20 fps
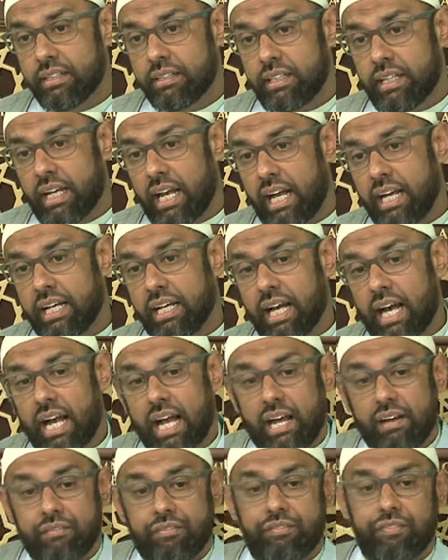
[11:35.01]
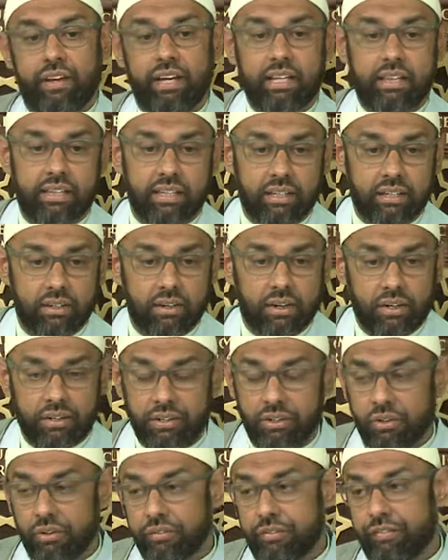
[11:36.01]
That I have faith in God.
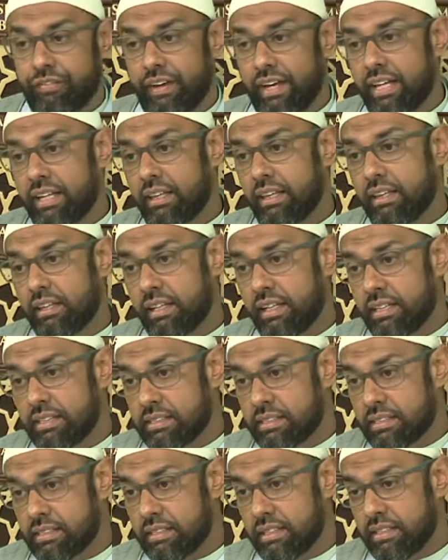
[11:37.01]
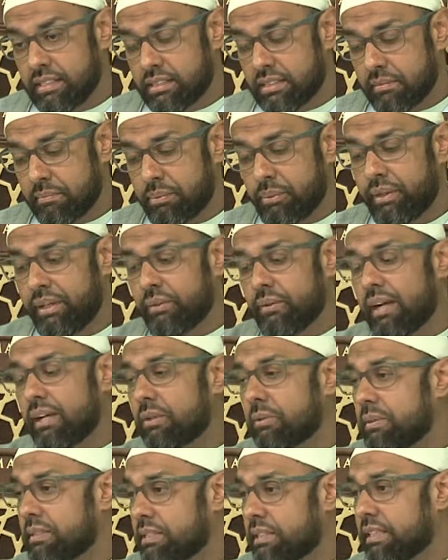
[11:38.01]
No, faith is a
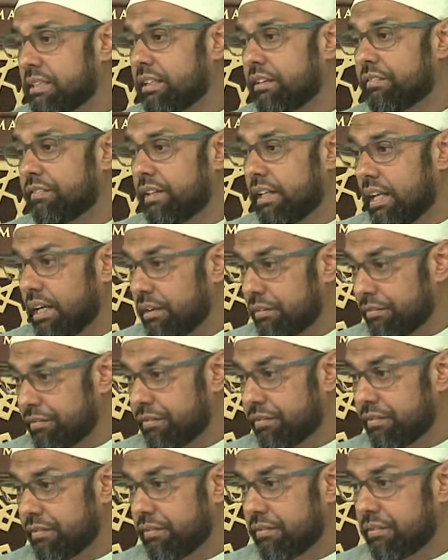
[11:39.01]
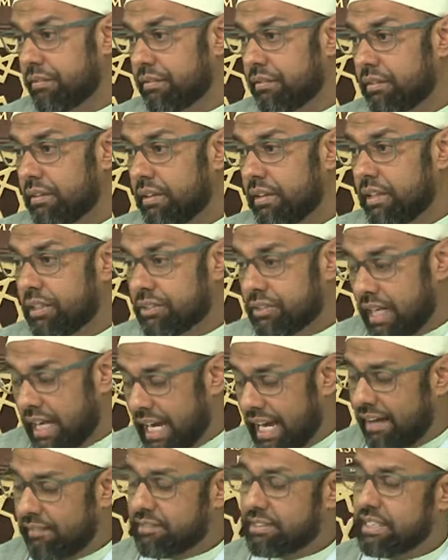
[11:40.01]
prerequisite of love. So I
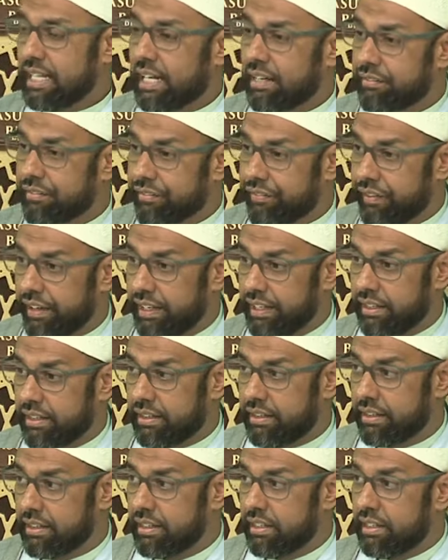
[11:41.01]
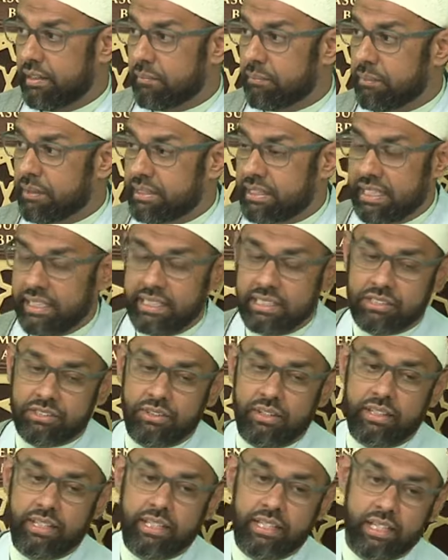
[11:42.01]
have to have faith. But then it's
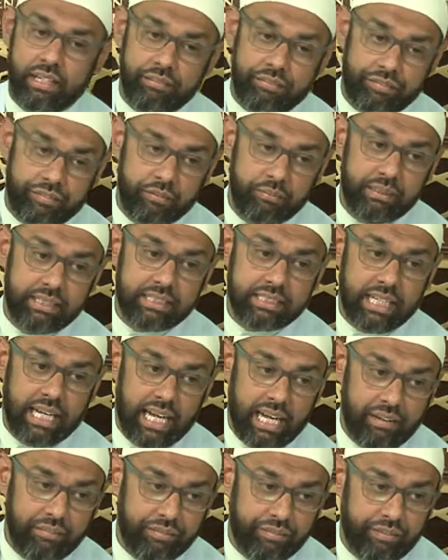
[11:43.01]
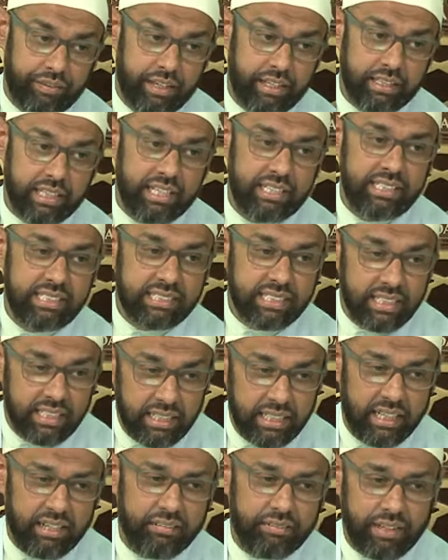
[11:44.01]
not enough for me to have faith. I need to
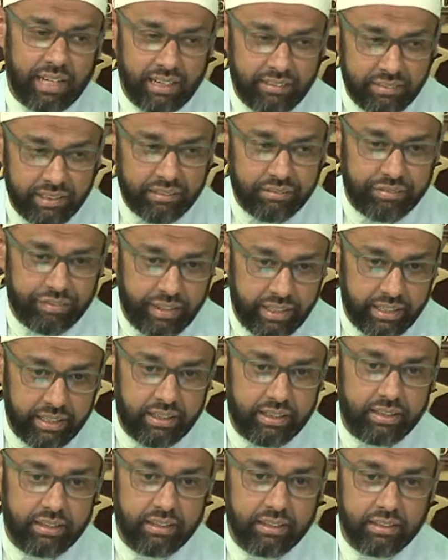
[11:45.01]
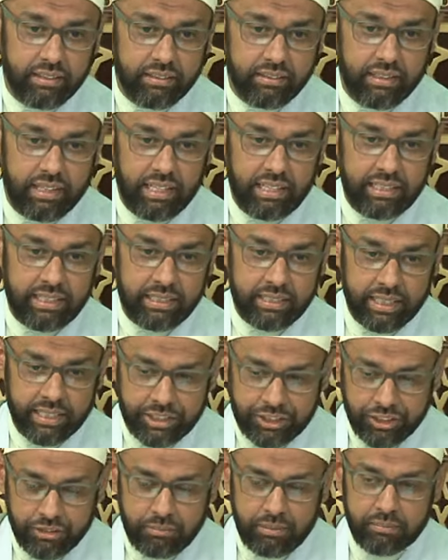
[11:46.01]
love having faith, right? It
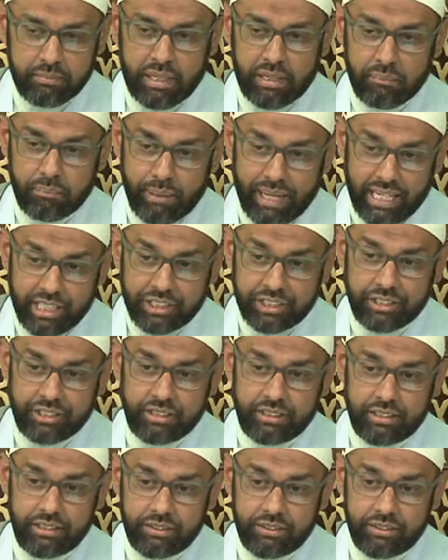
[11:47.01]
should be my passion.